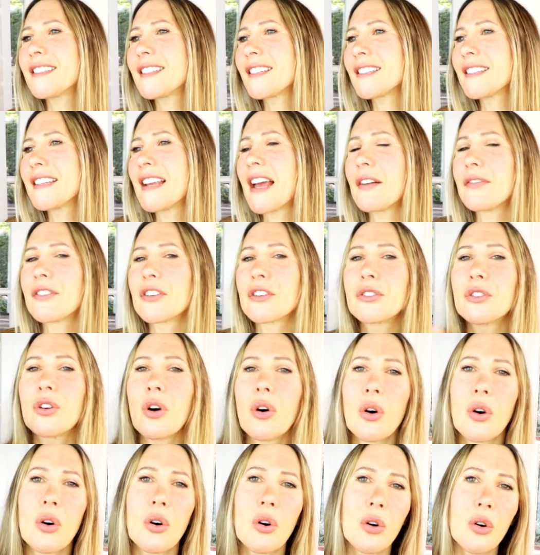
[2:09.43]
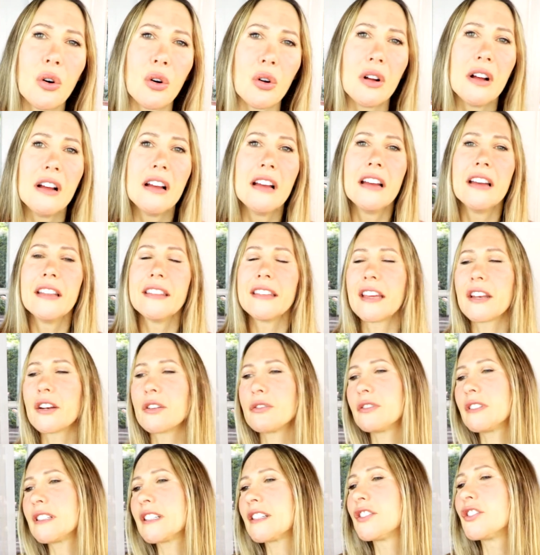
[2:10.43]
doesn't have a goal, they
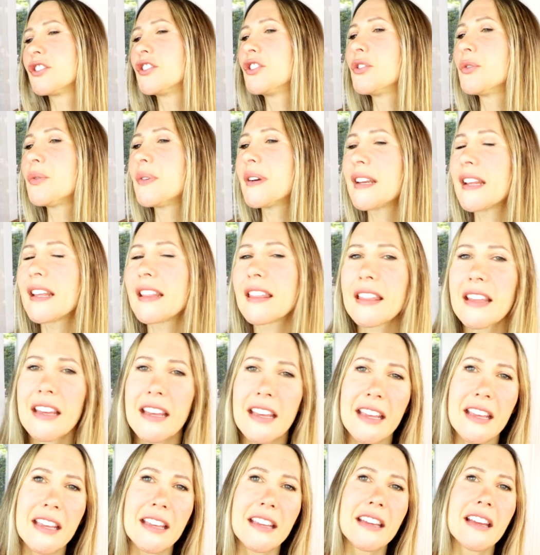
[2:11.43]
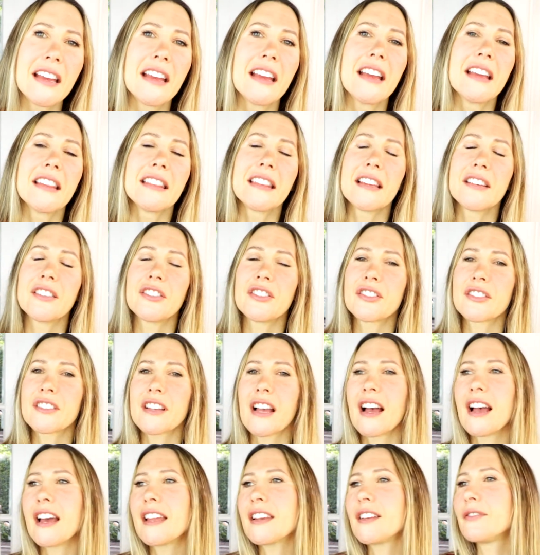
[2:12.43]
don't really do anything, they just
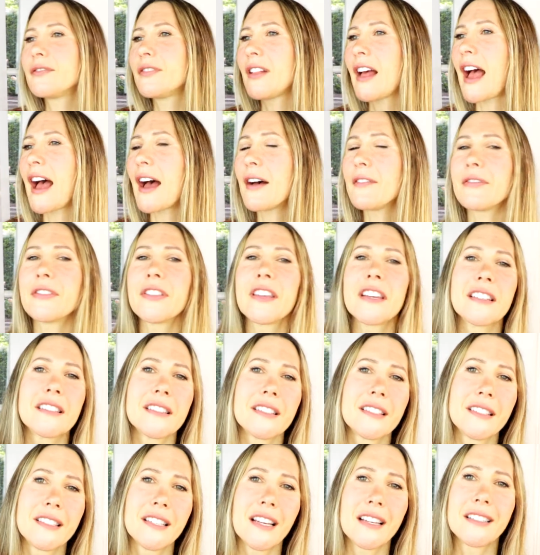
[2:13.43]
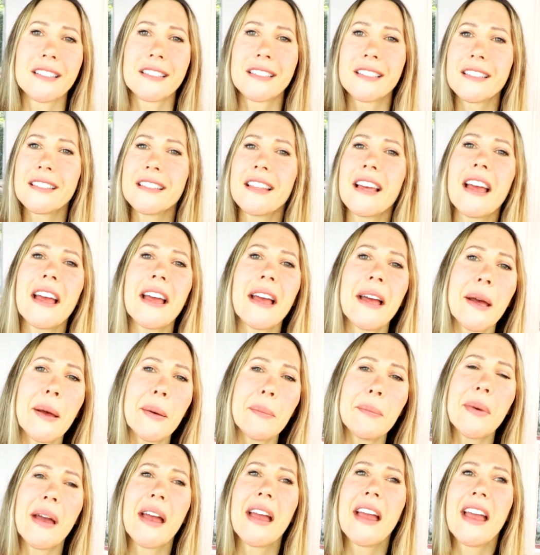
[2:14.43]
kind of have things done to
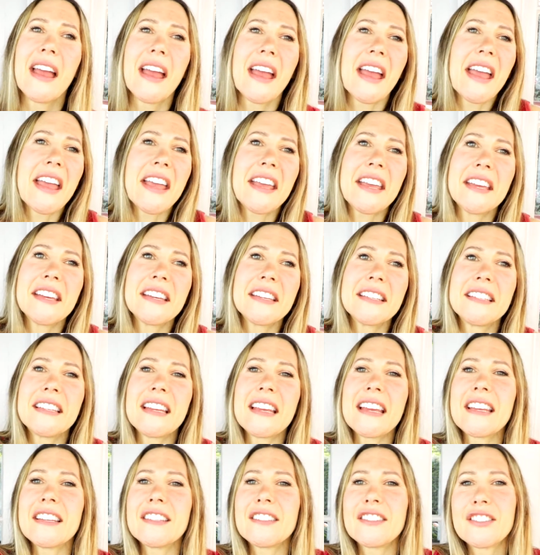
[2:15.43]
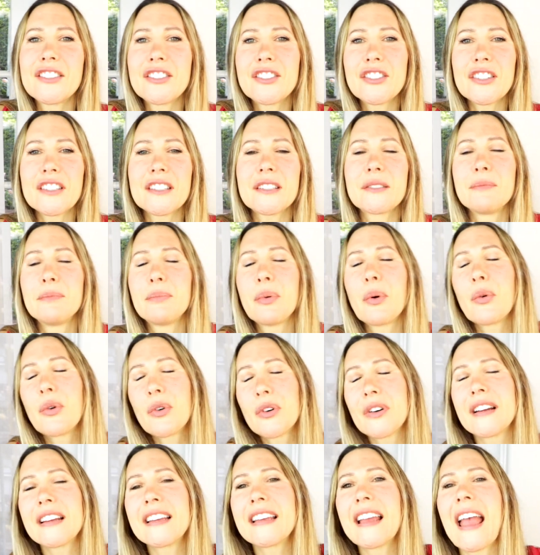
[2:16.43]
them, and it's just
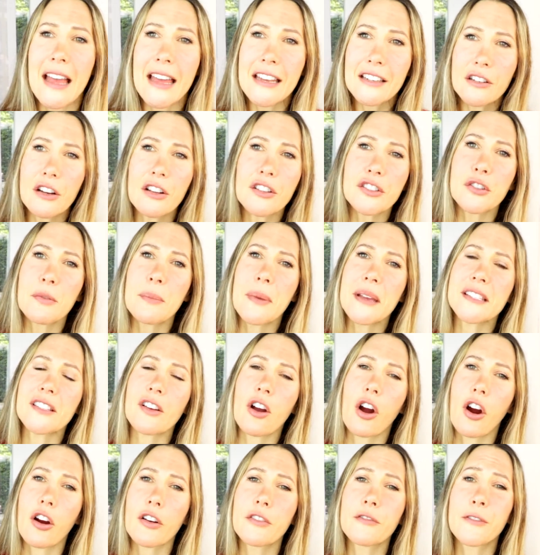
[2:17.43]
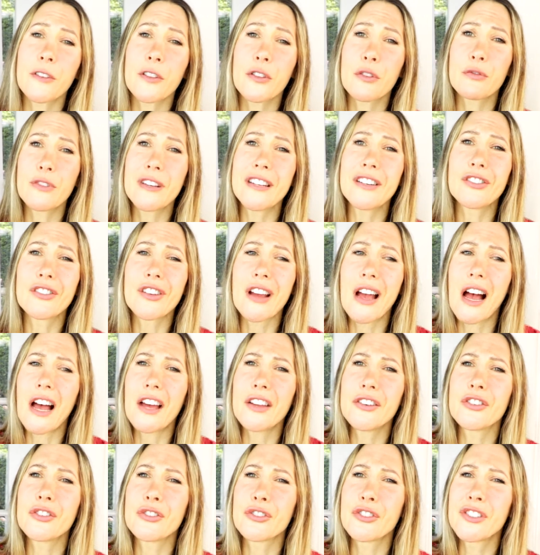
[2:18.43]
boring. And it also makes it hard for the reader to
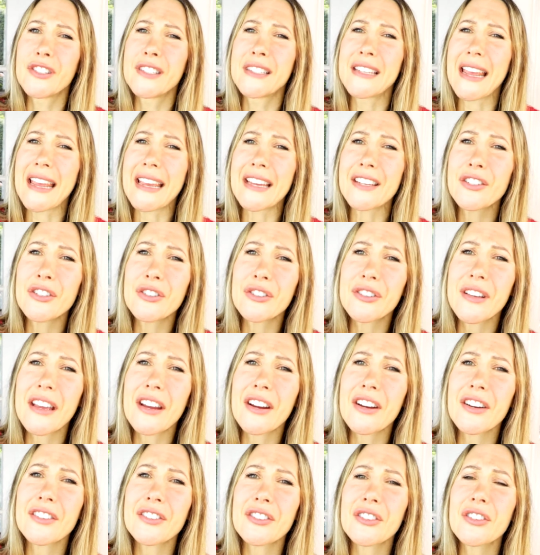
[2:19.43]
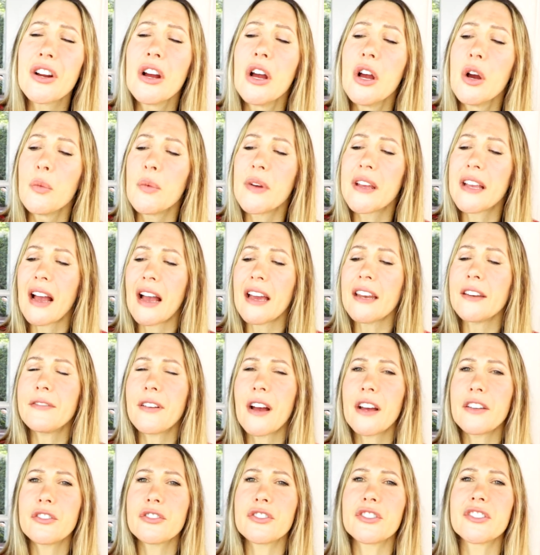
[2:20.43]
understand your character. We kind of
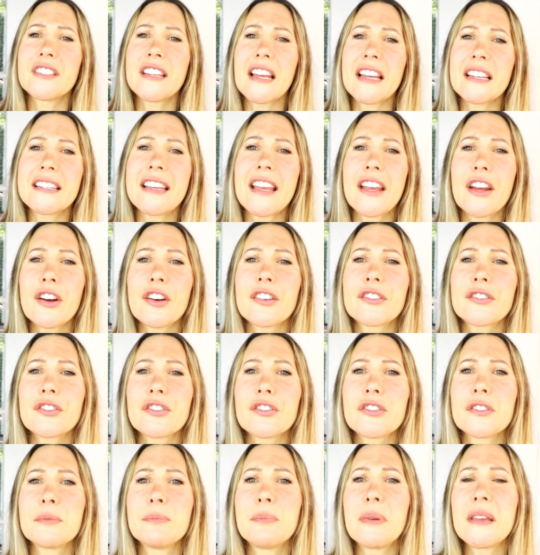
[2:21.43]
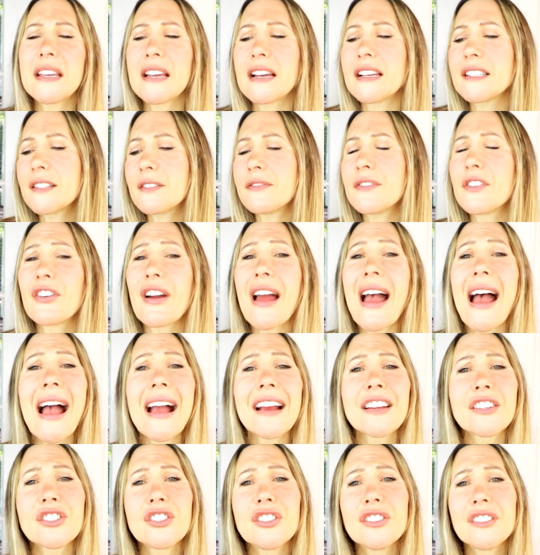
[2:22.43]
understand characters because of their
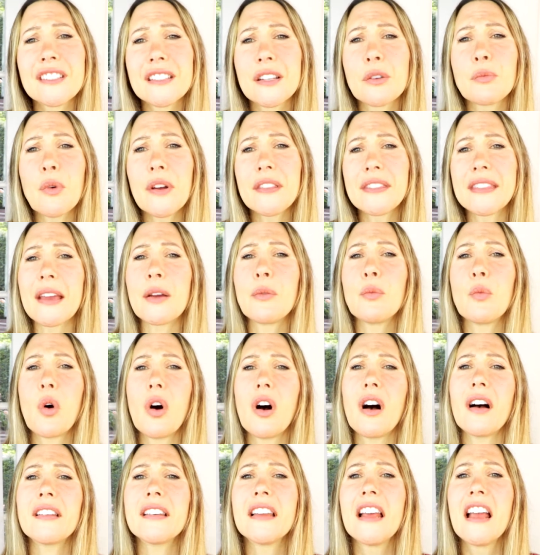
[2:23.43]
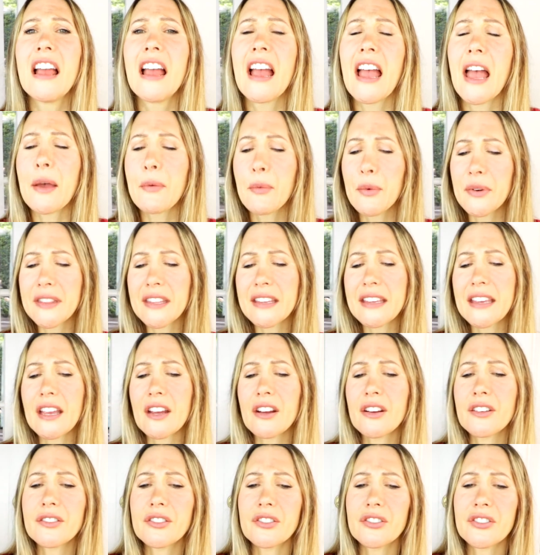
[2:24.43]
actions and what they want. And when the
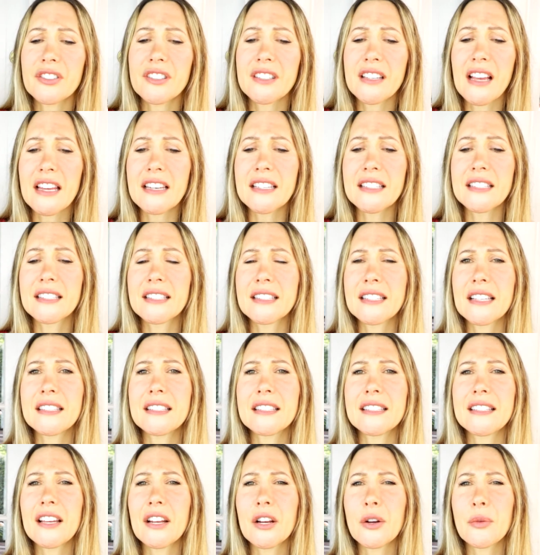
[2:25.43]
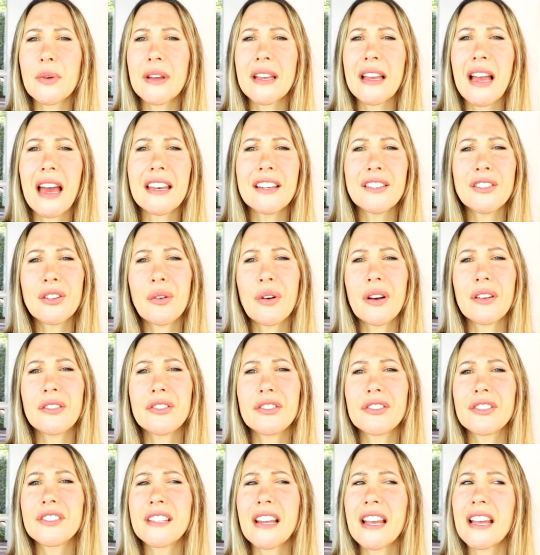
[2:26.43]
character just kind of sits there, we kind of don't
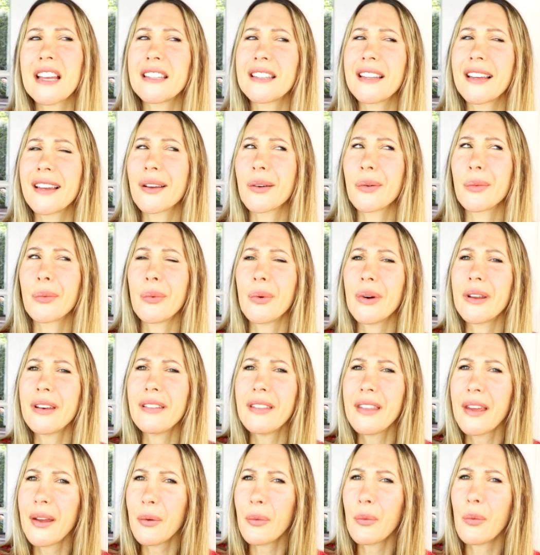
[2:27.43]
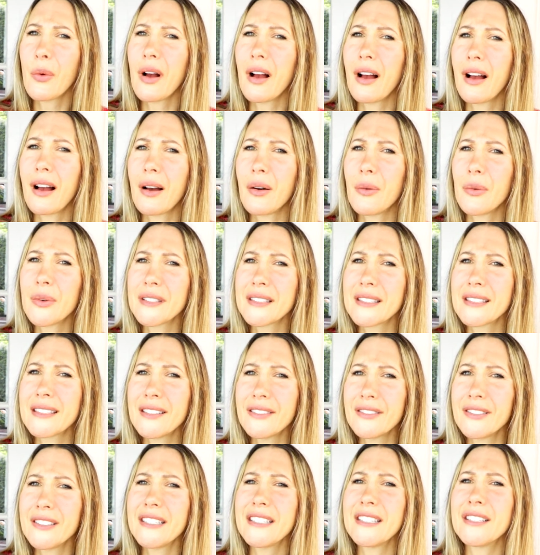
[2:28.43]
understand, like, what do they want? What's
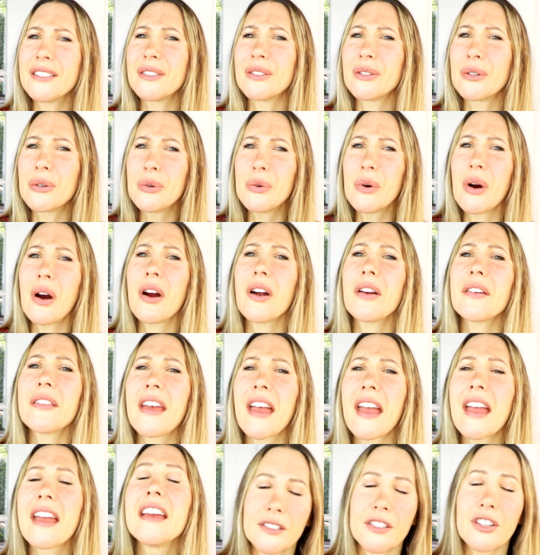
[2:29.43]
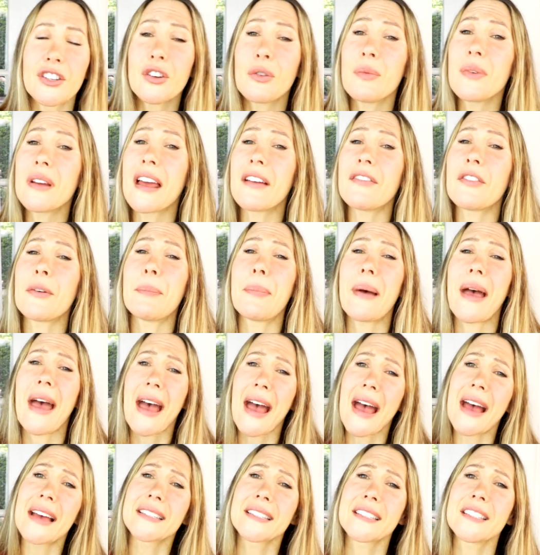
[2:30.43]
their deal? Who are they? So you don't want to have a
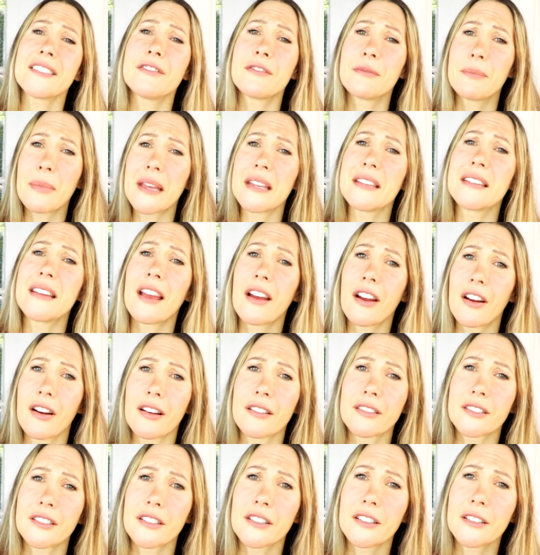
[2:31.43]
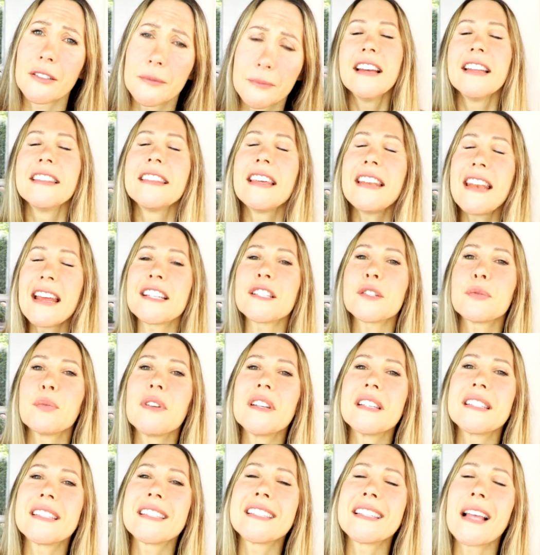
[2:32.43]
passive main character. The next
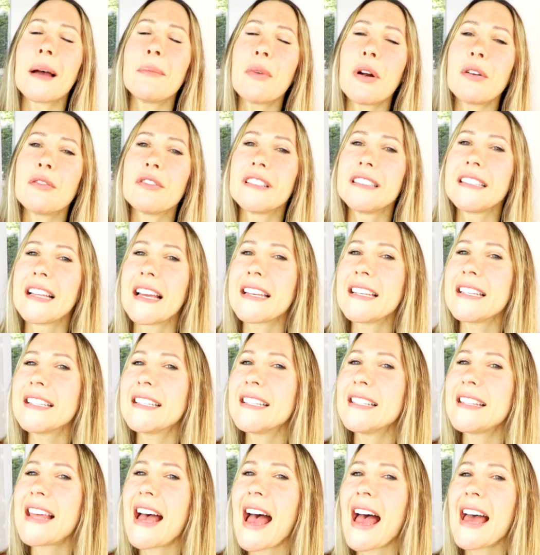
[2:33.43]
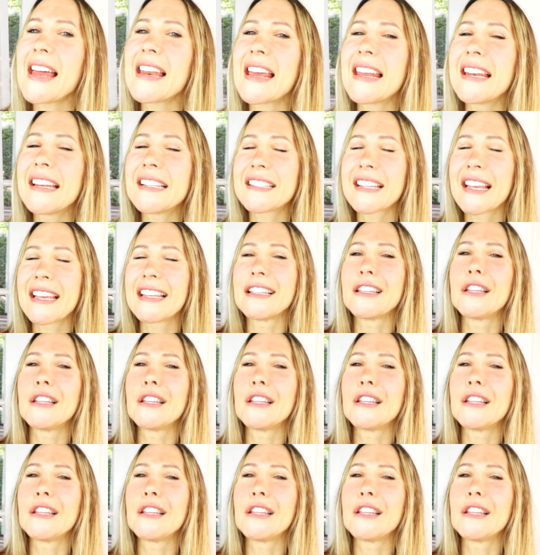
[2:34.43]
one is somewhat related to that, and it's a